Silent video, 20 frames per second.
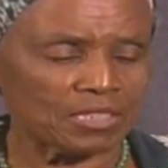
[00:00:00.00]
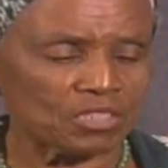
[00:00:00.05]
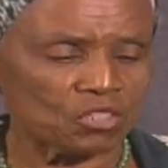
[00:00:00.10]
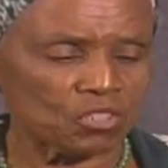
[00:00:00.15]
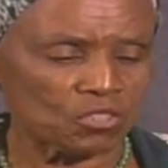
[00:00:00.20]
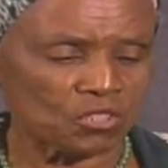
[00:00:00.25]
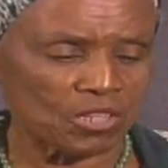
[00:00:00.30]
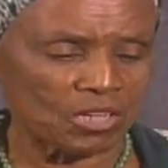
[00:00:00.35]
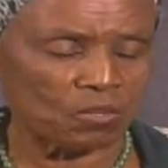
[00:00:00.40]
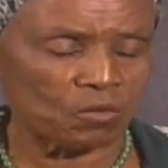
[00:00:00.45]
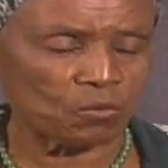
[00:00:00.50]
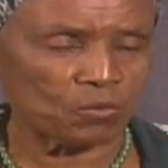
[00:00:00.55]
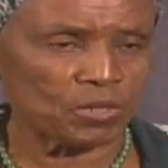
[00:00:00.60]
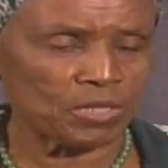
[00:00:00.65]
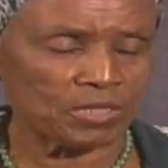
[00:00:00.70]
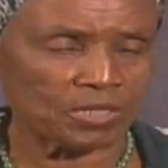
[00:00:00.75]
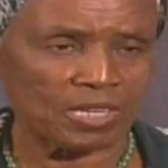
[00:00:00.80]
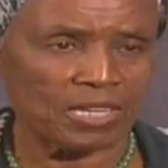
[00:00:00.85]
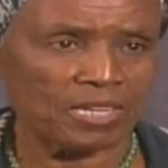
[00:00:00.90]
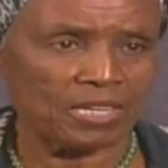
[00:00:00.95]
It doesn't
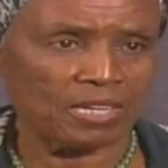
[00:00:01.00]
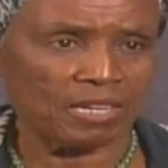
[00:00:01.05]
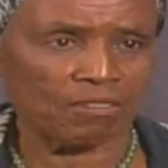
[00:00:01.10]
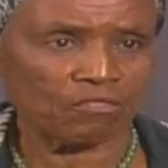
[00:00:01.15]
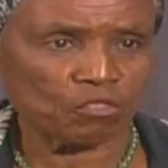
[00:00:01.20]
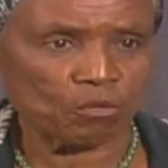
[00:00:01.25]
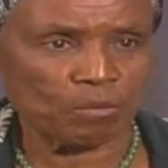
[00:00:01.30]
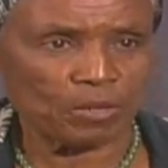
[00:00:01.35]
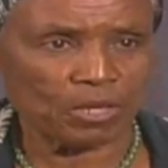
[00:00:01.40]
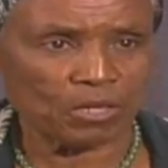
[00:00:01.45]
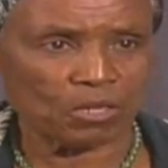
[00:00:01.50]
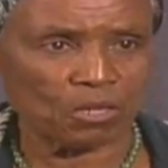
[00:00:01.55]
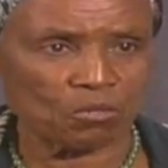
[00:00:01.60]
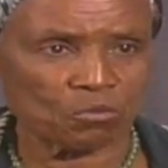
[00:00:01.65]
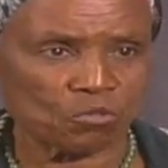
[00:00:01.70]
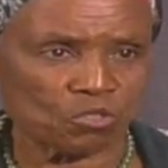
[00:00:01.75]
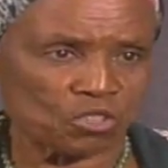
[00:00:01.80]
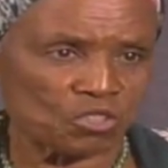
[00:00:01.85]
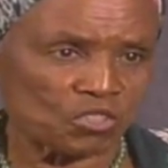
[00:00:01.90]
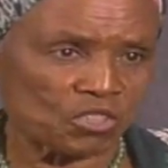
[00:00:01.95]
always have to be a
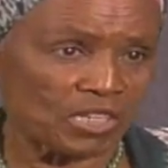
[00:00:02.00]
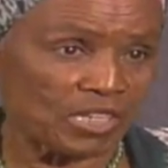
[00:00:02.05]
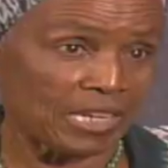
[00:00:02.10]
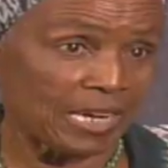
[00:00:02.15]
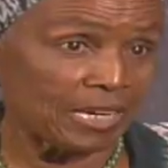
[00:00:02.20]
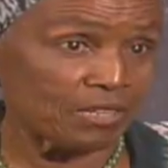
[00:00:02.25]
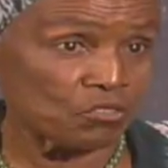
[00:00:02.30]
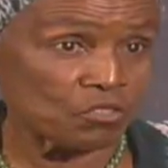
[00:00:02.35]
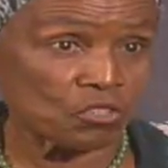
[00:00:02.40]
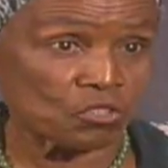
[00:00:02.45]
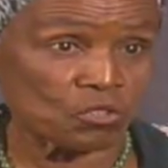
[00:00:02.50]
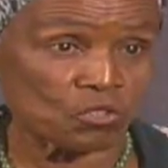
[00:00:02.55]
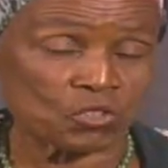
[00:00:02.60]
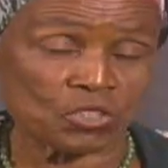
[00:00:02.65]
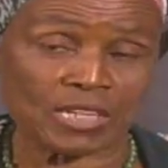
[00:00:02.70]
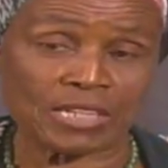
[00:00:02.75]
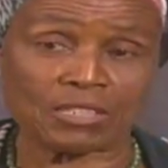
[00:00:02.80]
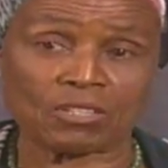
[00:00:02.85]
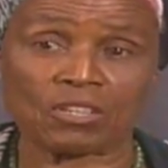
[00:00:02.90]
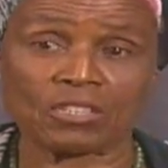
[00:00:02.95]
counselor, psychiatrist, or
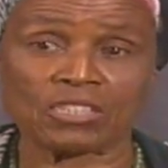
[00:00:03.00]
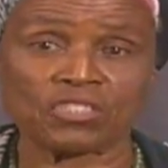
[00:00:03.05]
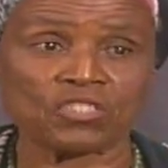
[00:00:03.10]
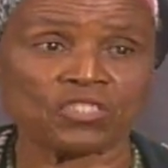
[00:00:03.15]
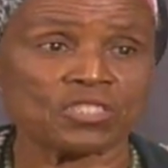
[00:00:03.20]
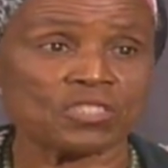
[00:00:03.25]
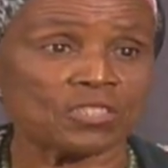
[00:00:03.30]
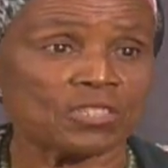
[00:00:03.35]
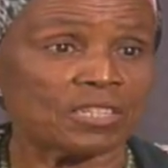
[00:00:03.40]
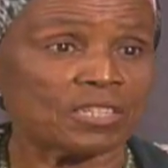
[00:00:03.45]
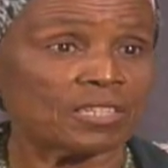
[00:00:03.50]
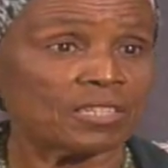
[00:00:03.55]
psychologist.